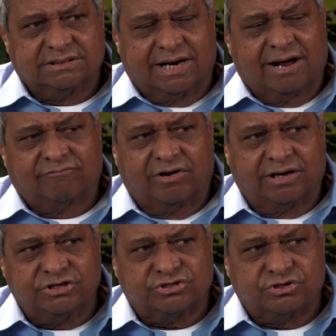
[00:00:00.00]
that I've
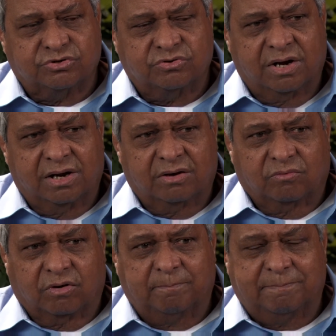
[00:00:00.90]
run into
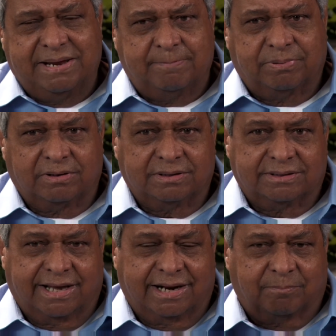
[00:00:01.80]
were people
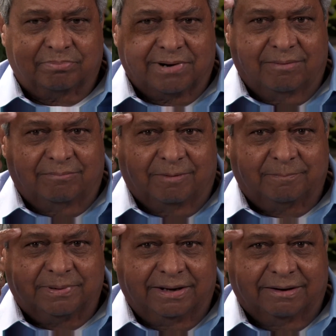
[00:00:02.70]
that had a problem
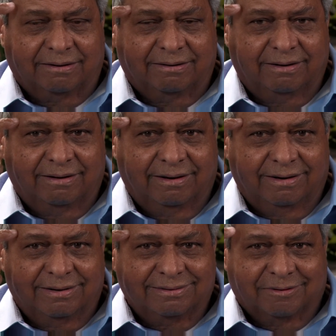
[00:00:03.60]
up here.
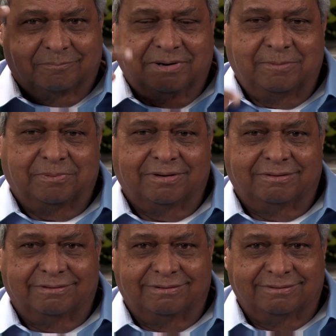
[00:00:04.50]
There were people
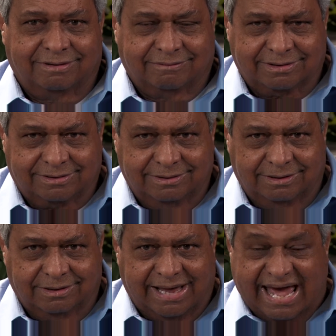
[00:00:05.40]
that were a
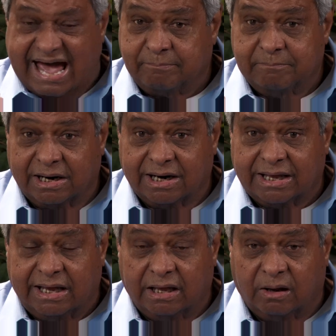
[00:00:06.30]
little half
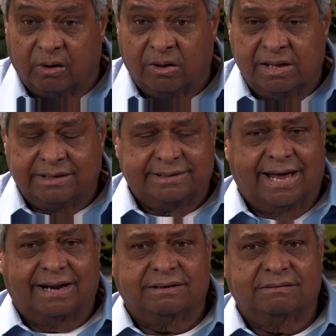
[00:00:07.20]
mentally ill,
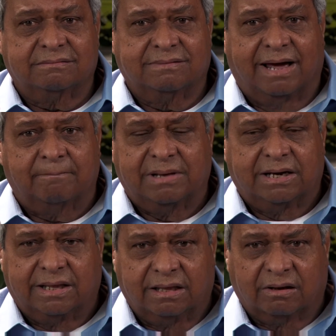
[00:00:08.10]
not
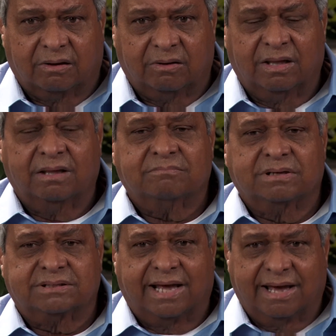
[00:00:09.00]
mentally ill,
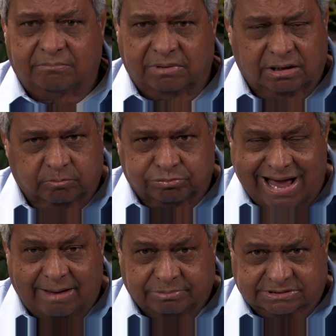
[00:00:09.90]
but they had mental
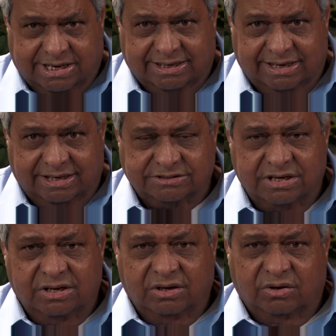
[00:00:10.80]
problems, I guess,
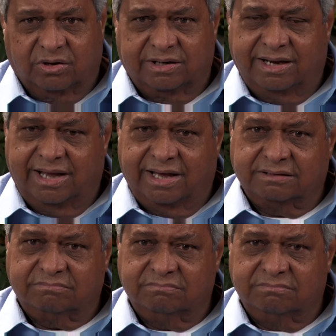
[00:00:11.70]
or they
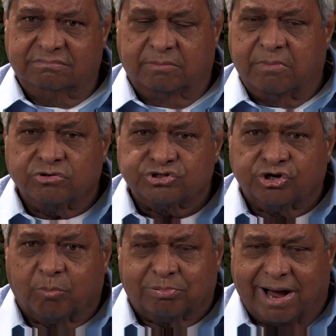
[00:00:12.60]
had
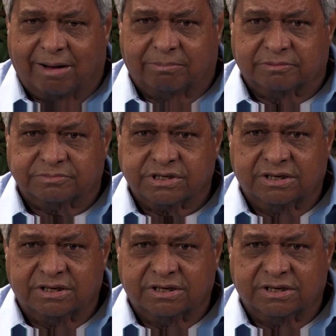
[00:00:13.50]
emotional problems.